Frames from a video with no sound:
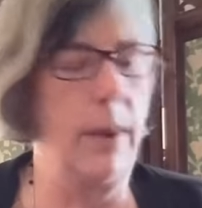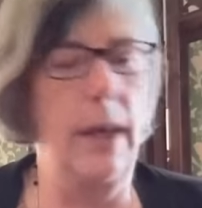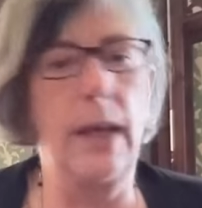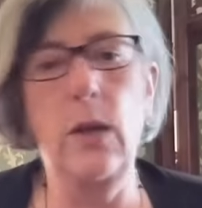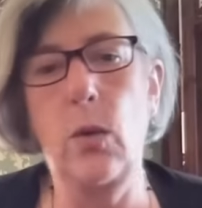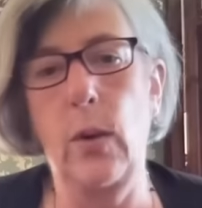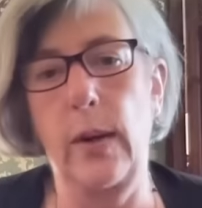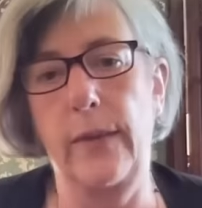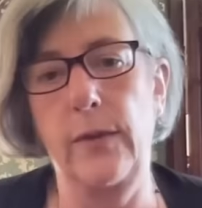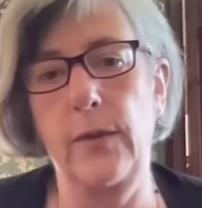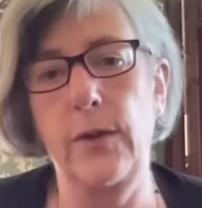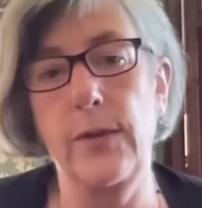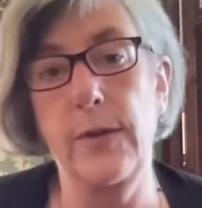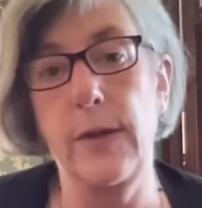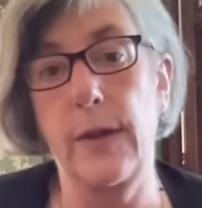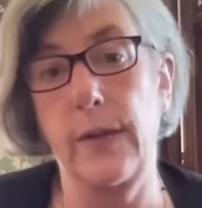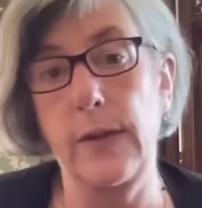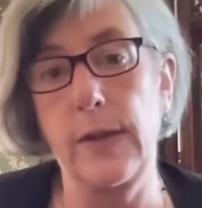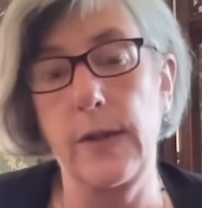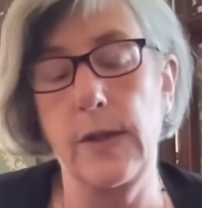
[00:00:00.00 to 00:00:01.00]
big
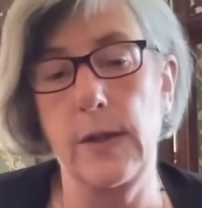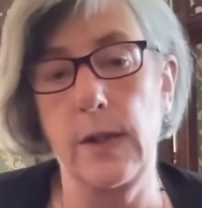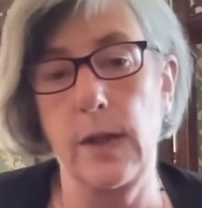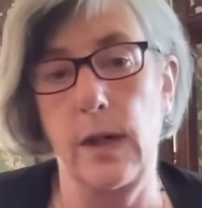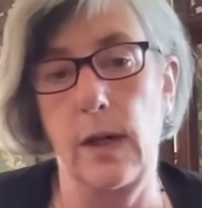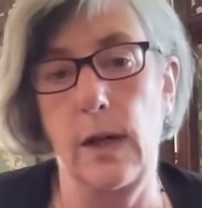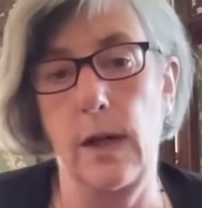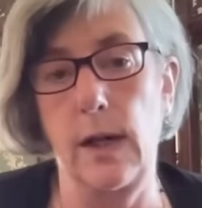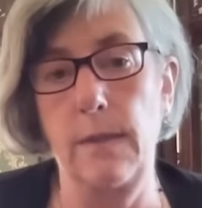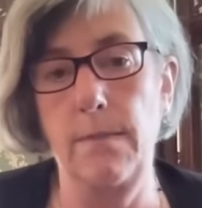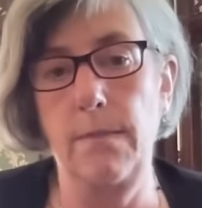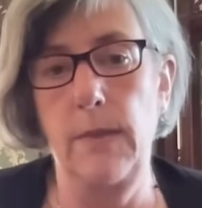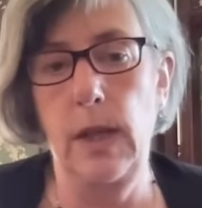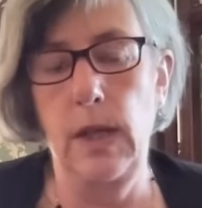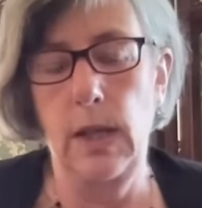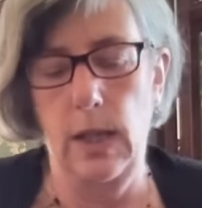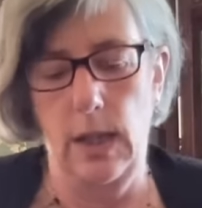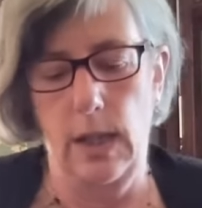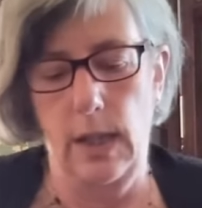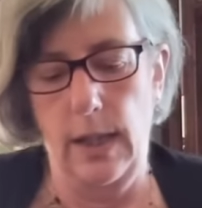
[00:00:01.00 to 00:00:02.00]
questions at this time
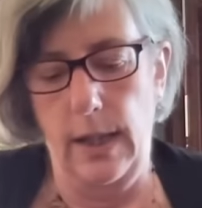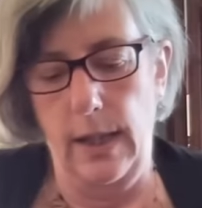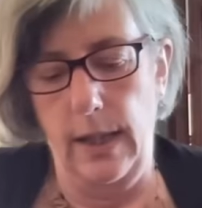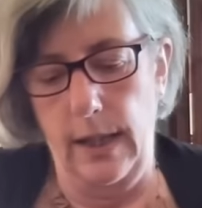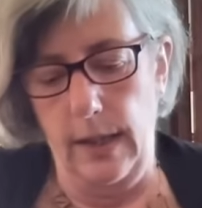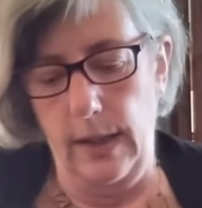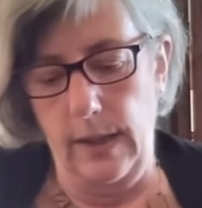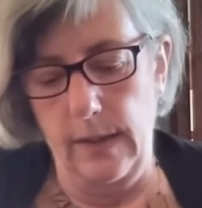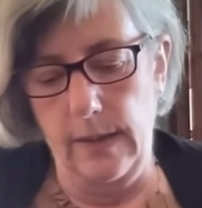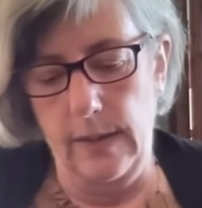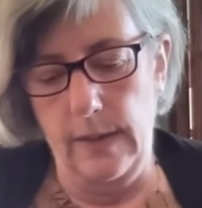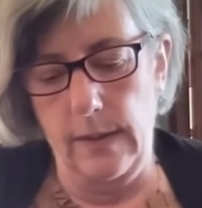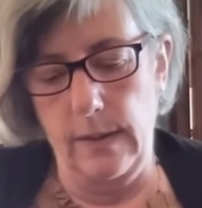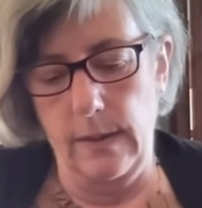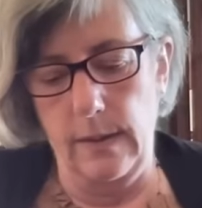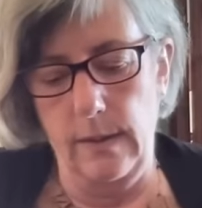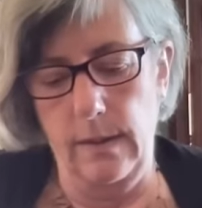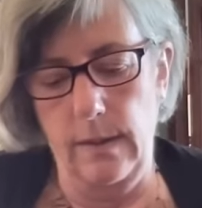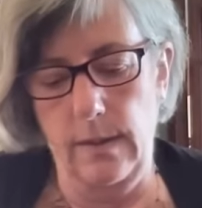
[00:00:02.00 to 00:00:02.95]
is,